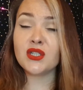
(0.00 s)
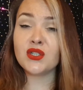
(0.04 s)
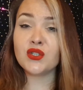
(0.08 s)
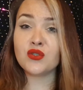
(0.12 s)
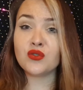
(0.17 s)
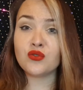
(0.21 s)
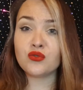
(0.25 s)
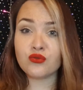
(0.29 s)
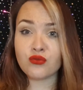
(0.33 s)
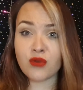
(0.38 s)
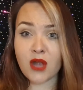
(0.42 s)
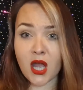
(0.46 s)

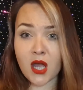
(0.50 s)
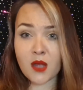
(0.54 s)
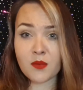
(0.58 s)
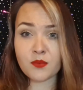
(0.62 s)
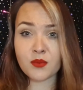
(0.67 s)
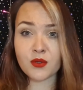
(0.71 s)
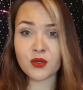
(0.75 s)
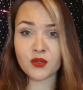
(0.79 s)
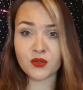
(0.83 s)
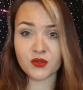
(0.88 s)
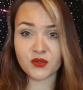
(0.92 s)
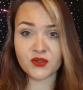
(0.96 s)

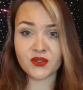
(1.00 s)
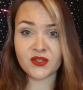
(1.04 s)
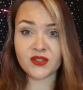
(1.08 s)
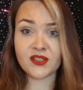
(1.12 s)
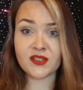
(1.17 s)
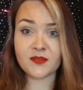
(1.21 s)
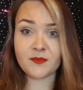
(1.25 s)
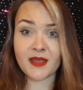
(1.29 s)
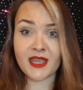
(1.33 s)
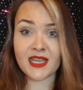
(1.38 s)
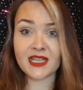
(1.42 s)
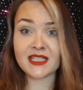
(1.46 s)
drop
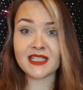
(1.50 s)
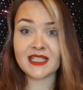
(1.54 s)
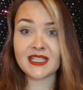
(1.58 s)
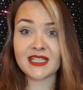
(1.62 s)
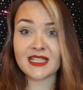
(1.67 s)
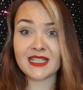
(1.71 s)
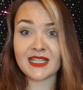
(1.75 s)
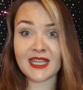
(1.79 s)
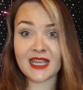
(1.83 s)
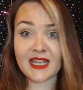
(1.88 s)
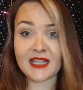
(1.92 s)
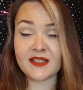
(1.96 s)

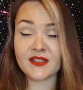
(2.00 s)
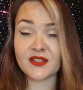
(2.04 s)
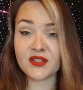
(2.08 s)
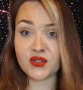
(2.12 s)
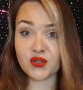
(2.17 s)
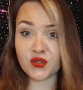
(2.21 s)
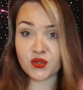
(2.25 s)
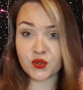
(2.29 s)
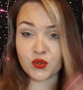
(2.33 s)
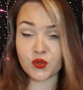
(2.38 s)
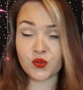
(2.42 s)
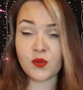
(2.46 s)
unsuspecting guests
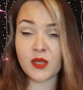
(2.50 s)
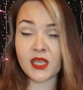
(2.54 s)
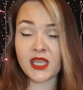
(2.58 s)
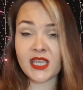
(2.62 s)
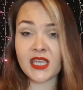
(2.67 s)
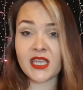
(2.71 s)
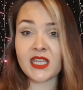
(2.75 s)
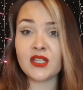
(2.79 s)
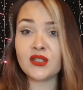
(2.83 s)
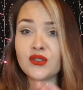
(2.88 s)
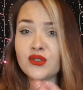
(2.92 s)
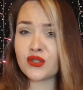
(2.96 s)
through
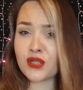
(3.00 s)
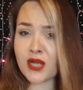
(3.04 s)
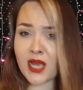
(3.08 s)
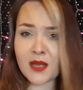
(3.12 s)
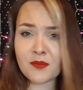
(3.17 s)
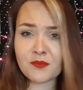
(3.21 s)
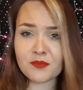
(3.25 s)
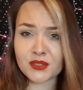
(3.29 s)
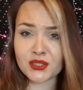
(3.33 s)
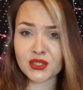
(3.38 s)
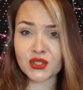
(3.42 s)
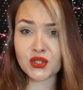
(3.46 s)
a
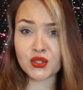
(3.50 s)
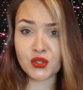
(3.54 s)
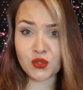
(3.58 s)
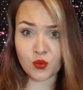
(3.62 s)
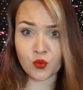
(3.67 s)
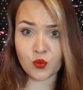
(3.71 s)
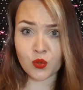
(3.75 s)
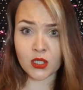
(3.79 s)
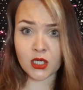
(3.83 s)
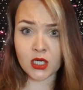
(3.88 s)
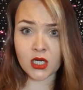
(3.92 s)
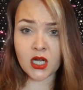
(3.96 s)
trap
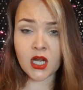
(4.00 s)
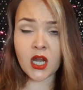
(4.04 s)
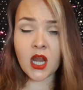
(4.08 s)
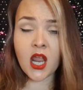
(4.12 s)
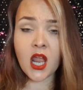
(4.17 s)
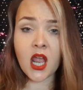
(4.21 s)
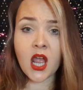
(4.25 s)
door,